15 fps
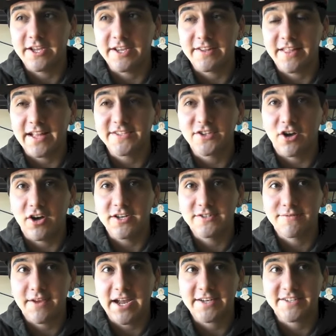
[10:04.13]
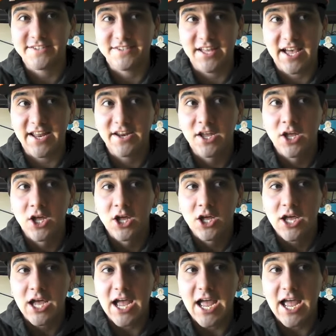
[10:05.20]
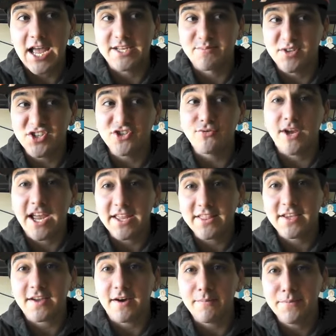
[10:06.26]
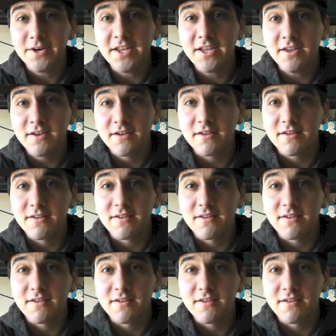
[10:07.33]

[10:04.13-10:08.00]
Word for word: Like, that's the honest fact is that as much as you hate the company,